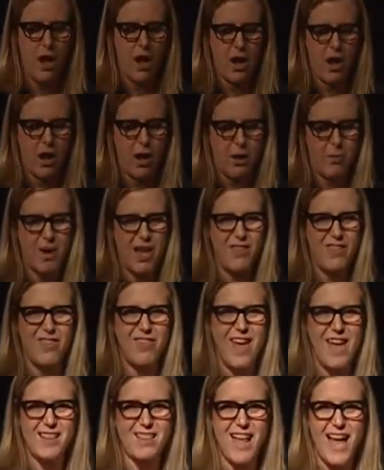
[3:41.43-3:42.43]
And then
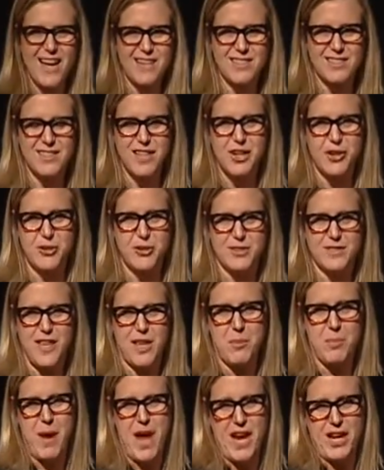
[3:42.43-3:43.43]
that last layer is
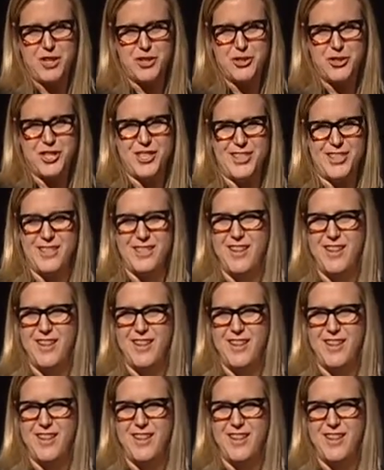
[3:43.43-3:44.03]
that packaging.